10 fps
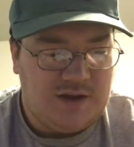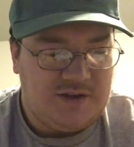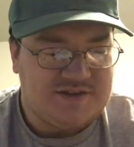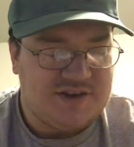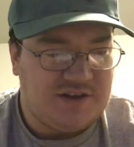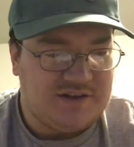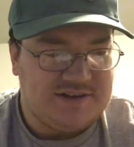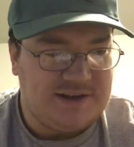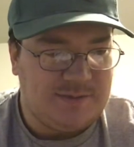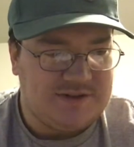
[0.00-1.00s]
there's another
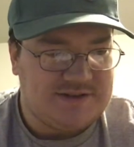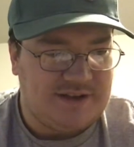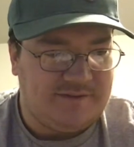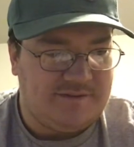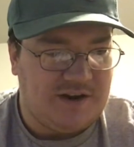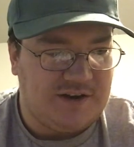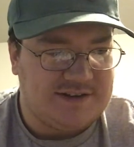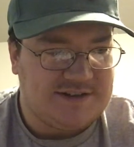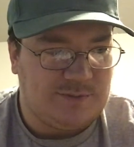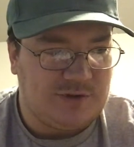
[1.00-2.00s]
team that's, like, very
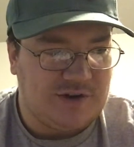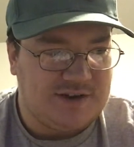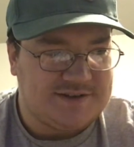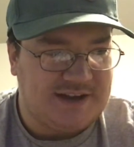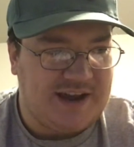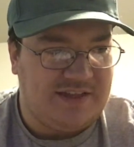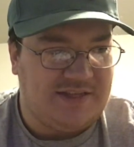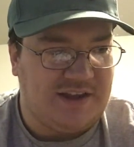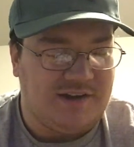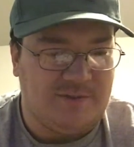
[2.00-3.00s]
similar to us. I can't
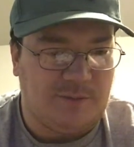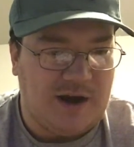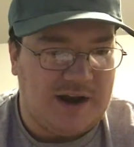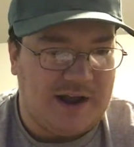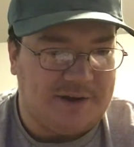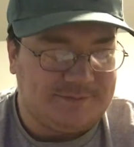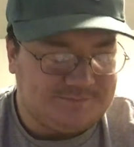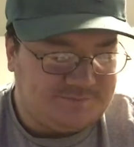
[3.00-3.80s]
think of them right now.